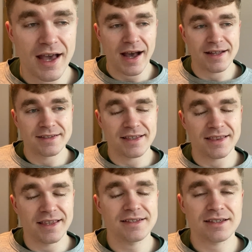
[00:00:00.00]
And
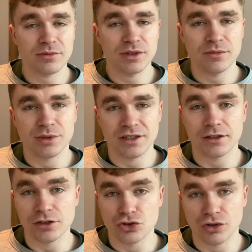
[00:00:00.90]
this can be
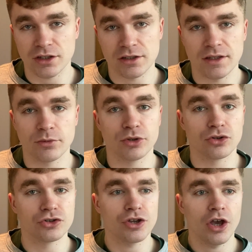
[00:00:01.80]
particularly tricky, either
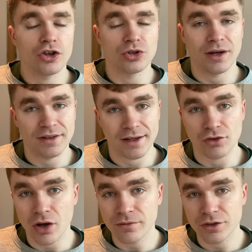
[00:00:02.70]
because you have lack of
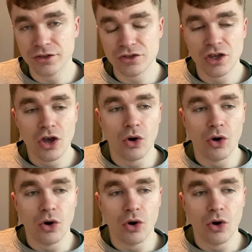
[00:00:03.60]
confidence,